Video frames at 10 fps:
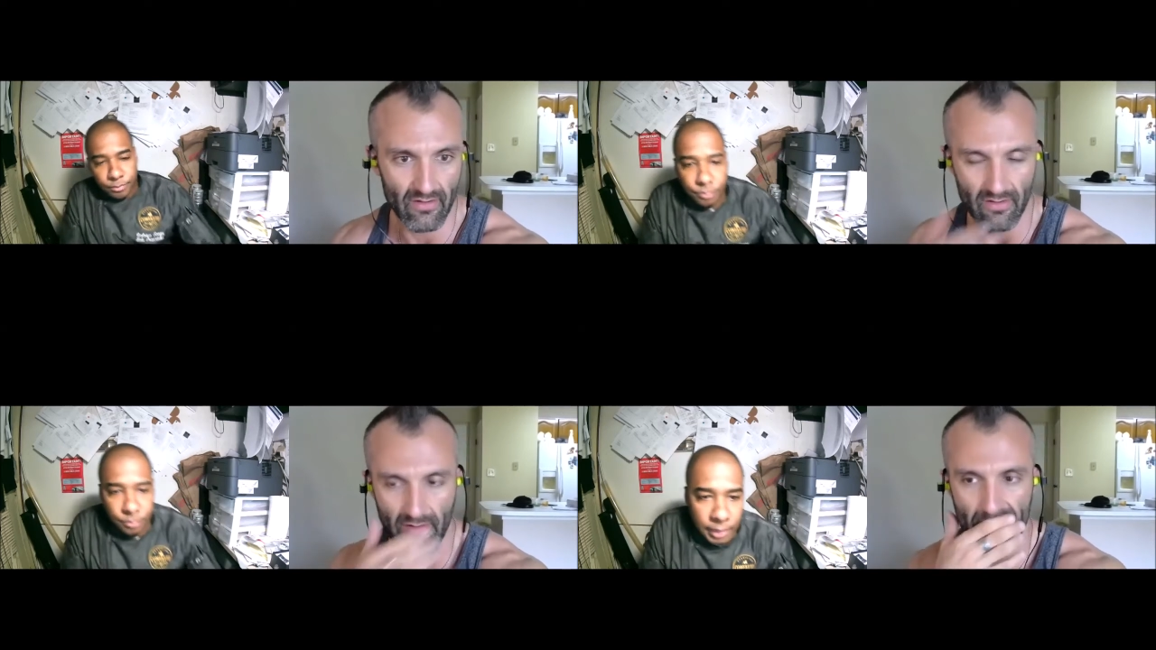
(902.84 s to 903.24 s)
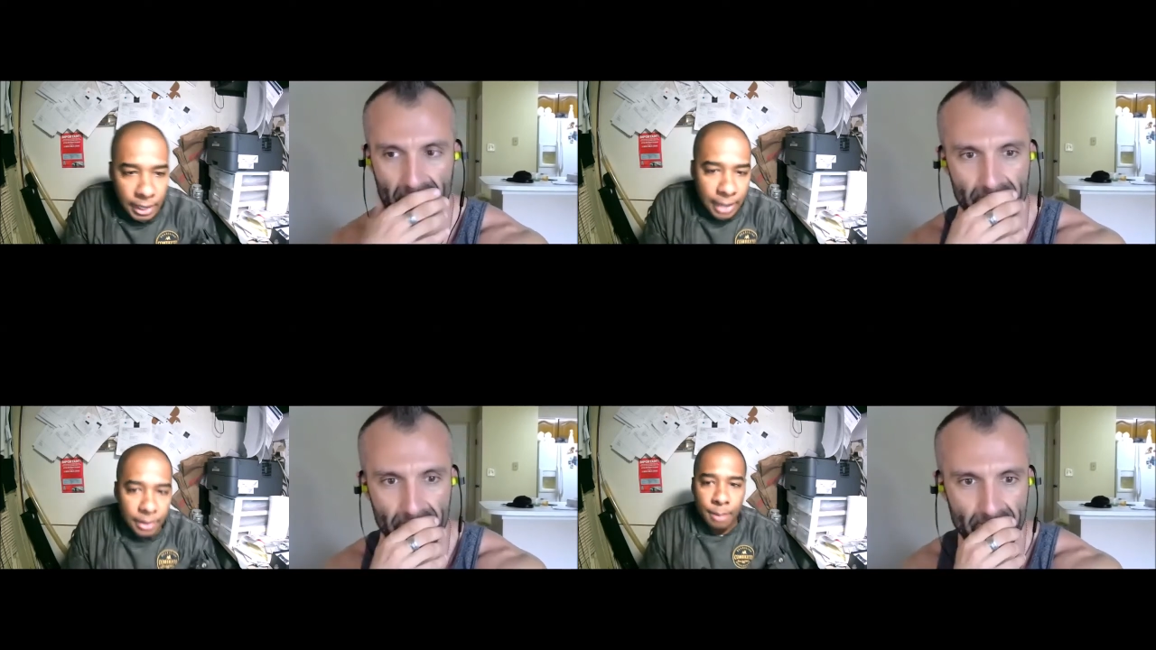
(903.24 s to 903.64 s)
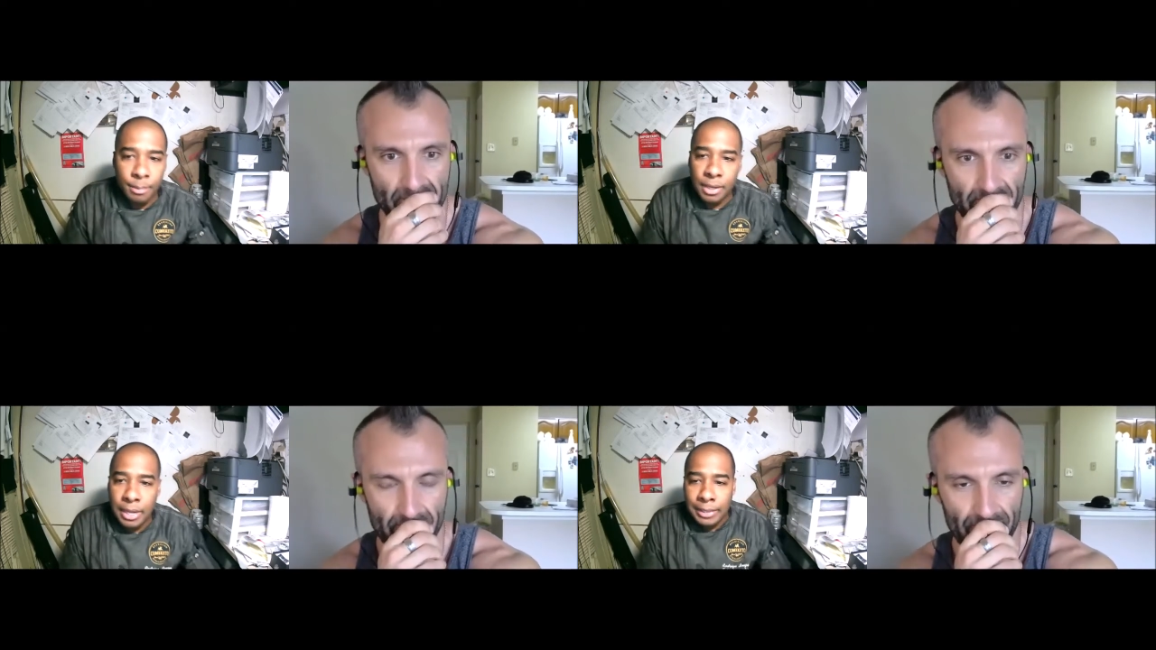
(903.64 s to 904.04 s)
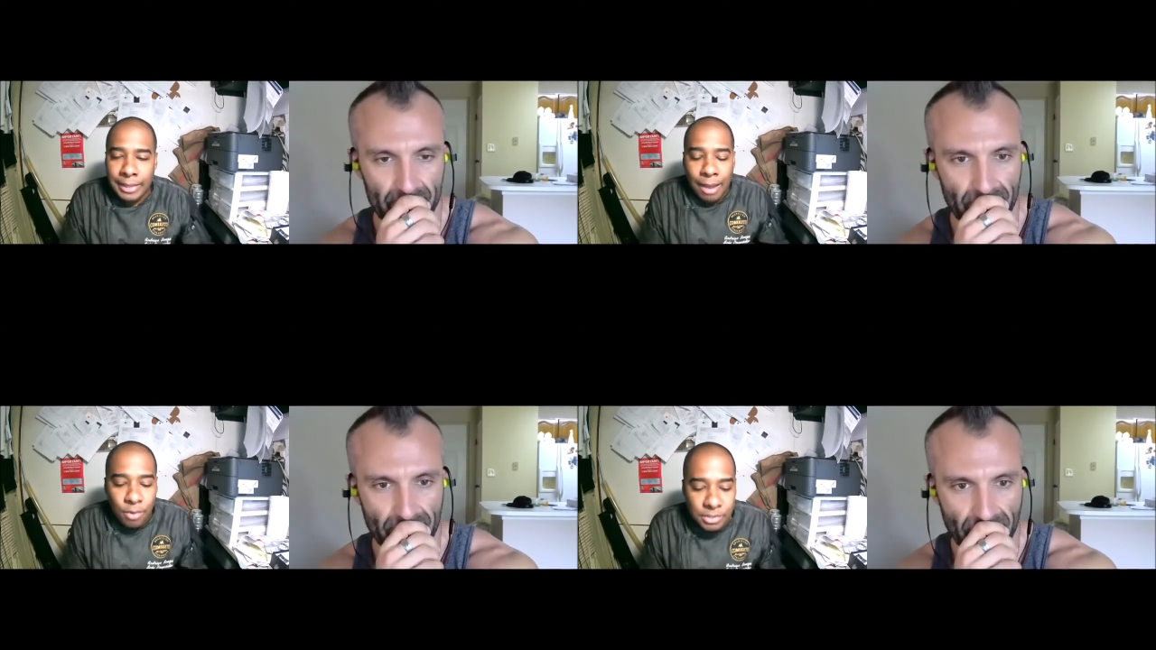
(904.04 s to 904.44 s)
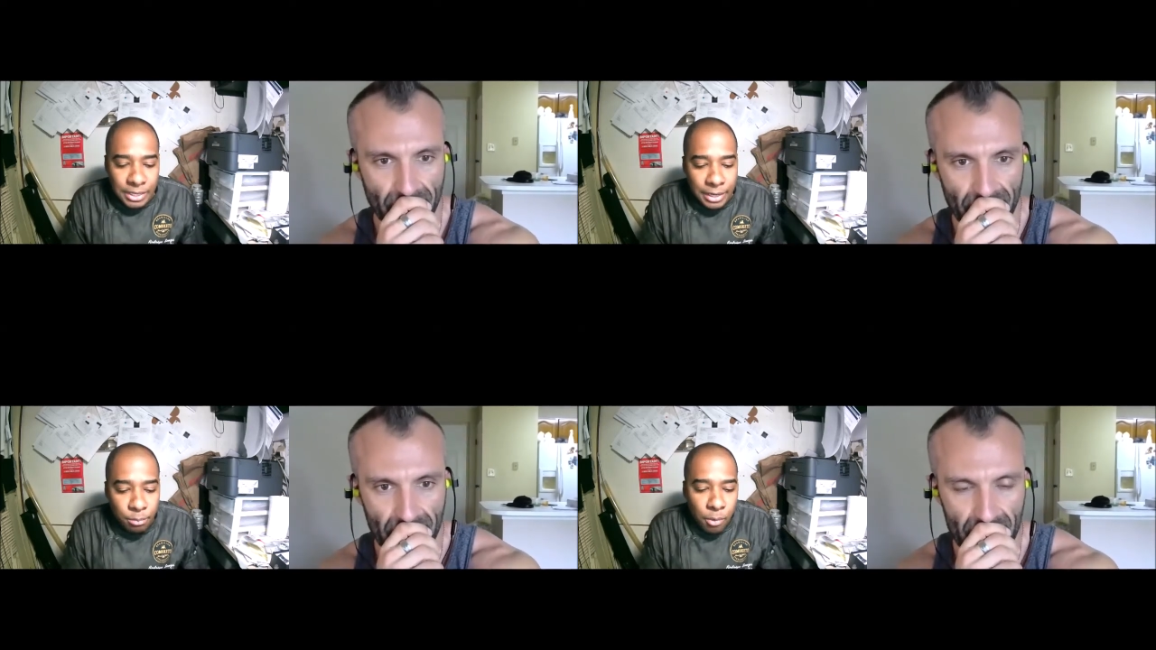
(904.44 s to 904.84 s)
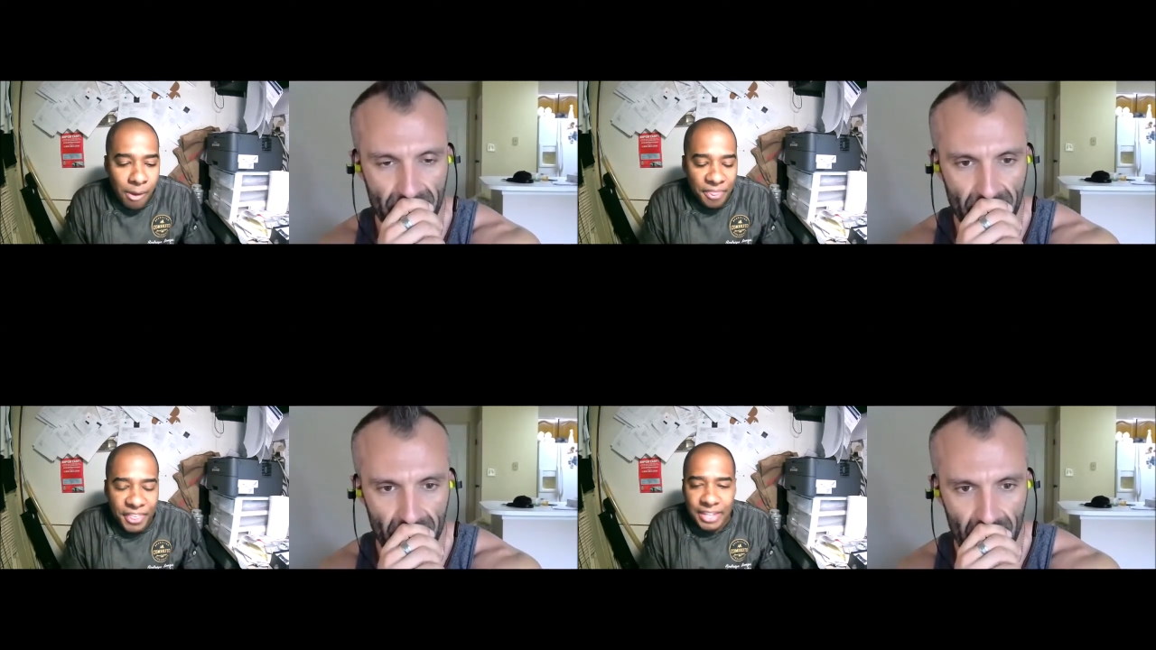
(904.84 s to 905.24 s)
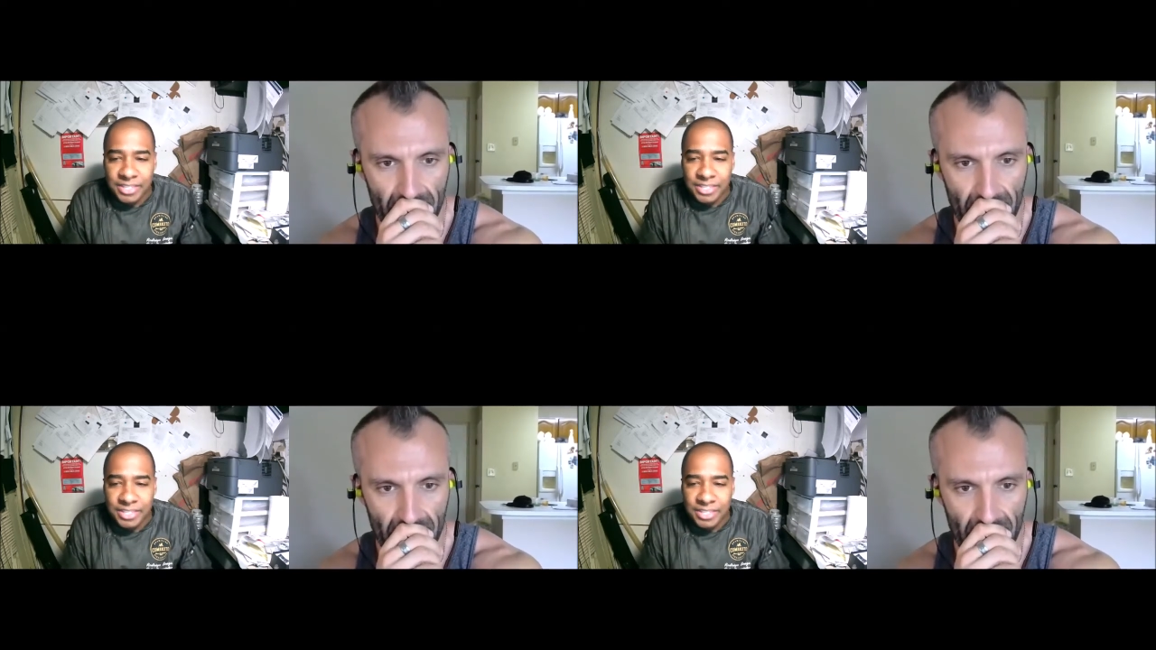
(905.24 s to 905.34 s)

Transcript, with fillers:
Speaker 1: Yeah, I mean, yeah, that was the number one thing.